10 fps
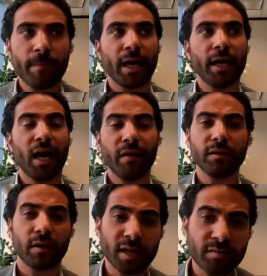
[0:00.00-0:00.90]
and having
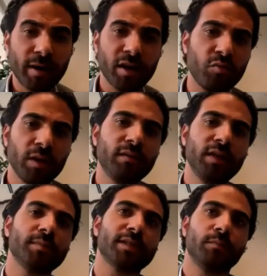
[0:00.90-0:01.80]
the right management
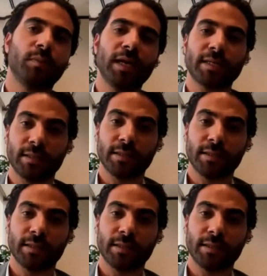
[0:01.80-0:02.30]
teams in place and